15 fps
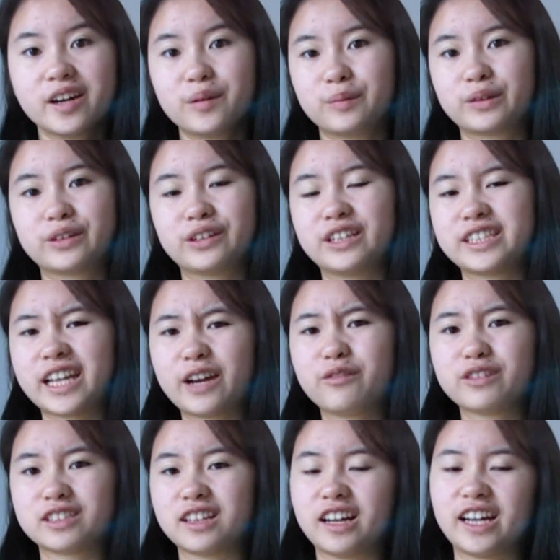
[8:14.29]
because
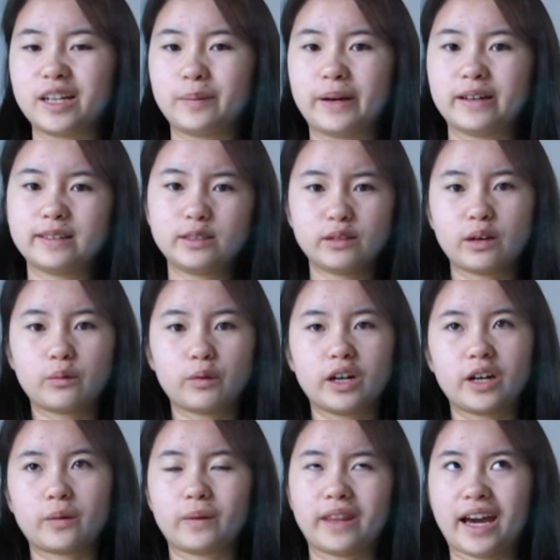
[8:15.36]
everyone's lied about doing
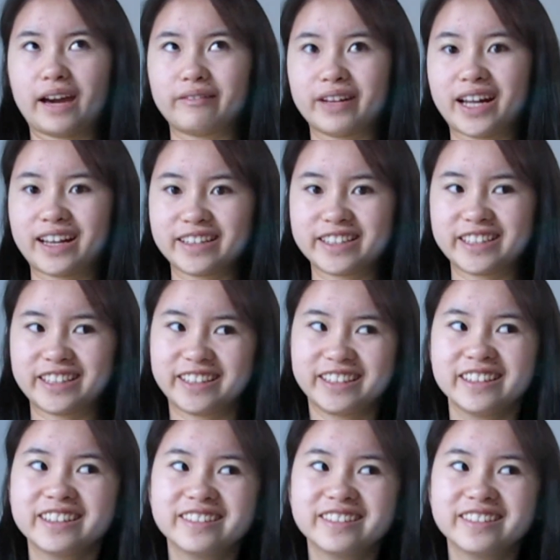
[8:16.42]
work when they haven't actually.